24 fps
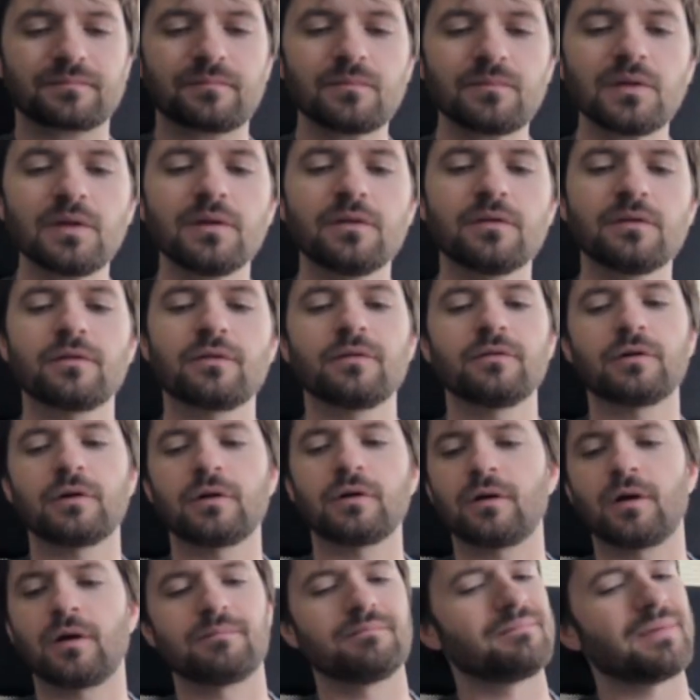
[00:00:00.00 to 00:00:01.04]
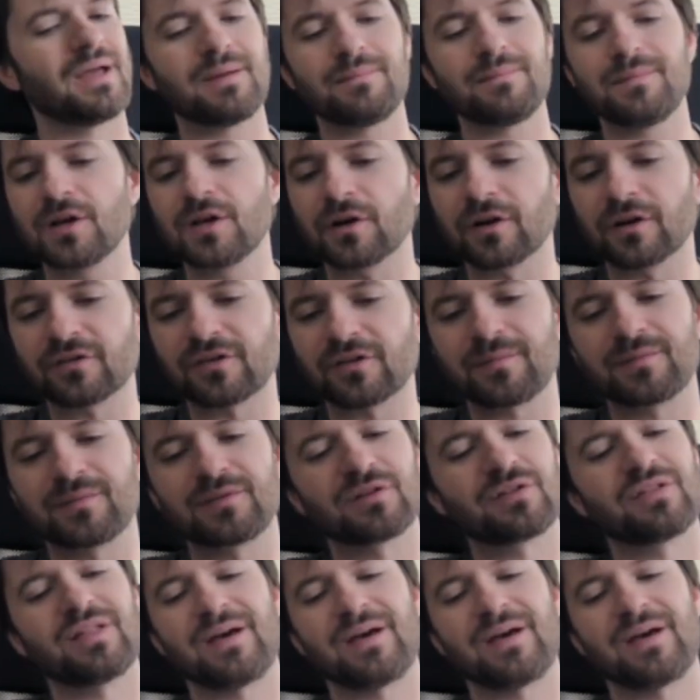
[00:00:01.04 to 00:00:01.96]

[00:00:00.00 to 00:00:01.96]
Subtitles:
There maybe are exceptions to